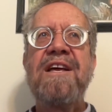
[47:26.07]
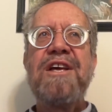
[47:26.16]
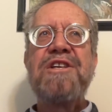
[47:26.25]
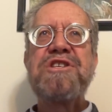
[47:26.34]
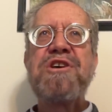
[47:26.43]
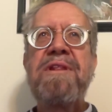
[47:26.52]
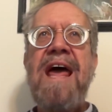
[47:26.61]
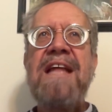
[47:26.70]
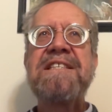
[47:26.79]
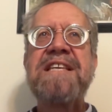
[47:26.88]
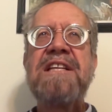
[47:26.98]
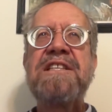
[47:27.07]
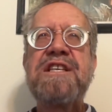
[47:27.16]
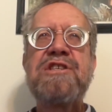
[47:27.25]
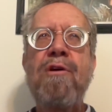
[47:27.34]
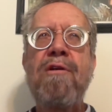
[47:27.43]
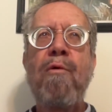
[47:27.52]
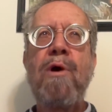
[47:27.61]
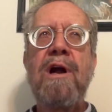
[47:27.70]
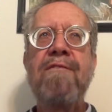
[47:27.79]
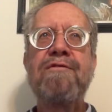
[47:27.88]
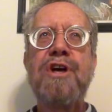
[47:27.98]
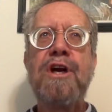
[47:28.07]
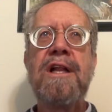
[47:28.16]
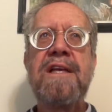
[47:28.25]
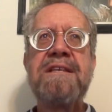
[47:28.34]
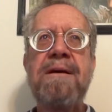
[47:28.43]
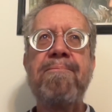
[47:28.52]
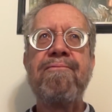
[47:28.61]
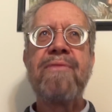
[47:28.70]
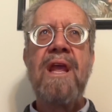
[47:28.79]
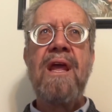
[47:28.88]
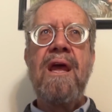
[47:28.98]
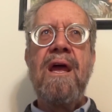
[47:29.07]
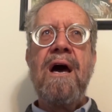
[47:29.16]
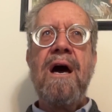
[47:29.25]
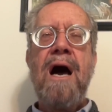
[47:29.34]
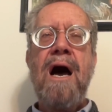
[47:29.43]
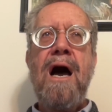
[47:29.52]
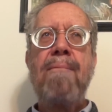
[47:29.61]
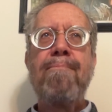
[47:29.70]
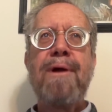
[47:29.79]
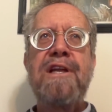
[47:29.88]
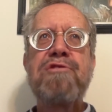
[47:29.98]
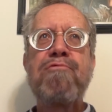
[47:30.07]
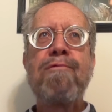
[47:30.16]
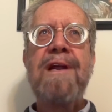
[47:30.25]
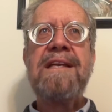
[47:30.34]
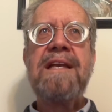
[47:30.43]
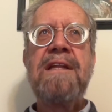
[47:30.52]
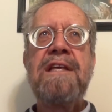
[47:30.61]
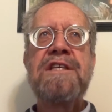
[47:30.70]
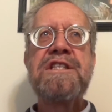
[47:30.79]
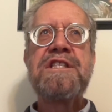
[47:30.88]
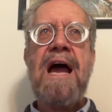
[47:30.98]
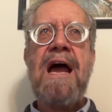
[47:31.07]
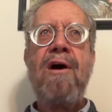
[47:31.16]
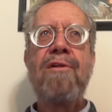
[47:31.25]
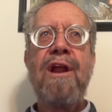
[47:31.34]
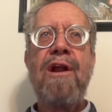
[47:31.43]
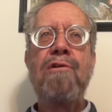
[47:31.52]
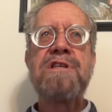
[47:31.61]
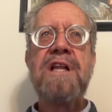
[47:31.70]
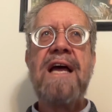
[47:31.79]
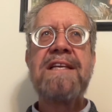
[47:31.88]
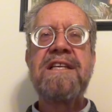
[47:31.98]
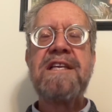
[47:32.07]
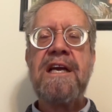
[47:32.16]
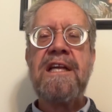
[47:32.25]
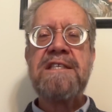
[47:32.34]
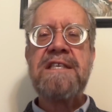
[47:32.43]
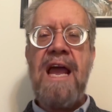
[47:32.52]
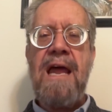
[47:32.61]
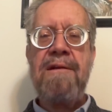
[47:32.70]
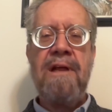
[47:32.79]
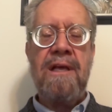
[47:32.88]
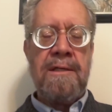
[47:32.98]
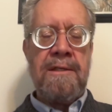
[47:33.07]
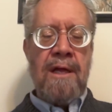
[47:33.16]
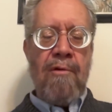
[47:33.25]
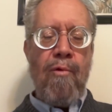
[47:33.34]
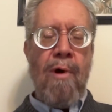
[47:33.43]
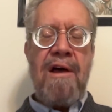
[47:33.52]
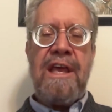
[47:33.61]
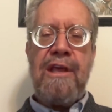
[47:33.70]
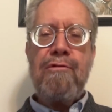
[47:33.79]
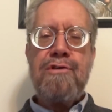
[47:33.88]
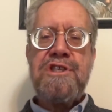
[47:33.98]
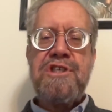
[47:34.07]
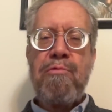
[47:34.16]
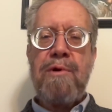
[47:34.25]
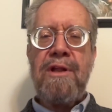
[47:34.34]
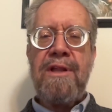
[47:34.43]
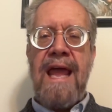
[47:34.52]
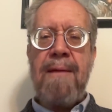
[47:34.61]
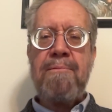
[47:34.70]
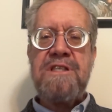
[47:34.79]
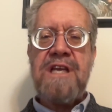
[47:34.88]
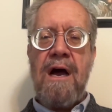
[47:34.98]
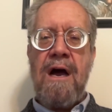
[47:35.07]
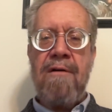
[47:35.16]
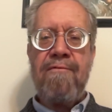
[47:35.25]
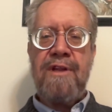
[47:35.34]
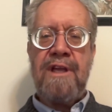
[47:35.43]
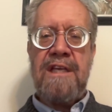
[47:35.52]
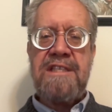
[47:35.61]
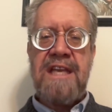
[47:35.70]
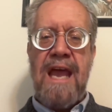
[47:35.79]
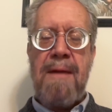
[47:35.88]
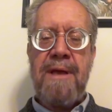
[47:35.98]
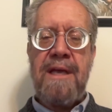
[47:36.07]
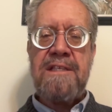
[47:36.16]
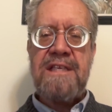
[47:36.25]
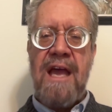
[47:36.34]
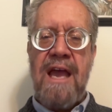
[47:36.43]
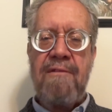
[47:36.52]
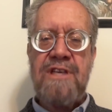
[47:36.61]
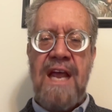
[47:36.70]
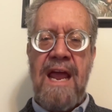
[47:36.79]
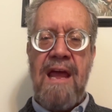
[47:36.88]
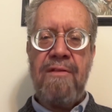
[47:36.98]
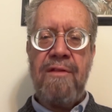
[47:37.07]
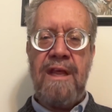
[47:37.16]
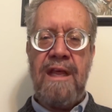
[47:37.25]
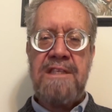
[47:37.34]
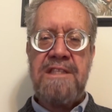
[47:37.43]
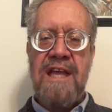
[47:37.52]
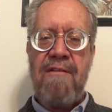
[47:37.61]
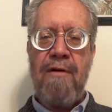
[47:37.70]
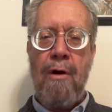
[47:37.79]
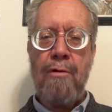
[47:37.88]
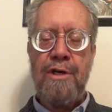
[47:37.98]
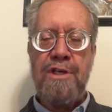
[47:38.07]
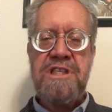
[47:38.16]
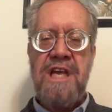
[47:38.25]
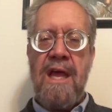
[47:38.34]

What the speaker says: so in that sense, it's sort of a work of journalism. But it's written in this style that owes a lot to Dickens. And while he uses the real names of the escaping slaves and the slaveholders,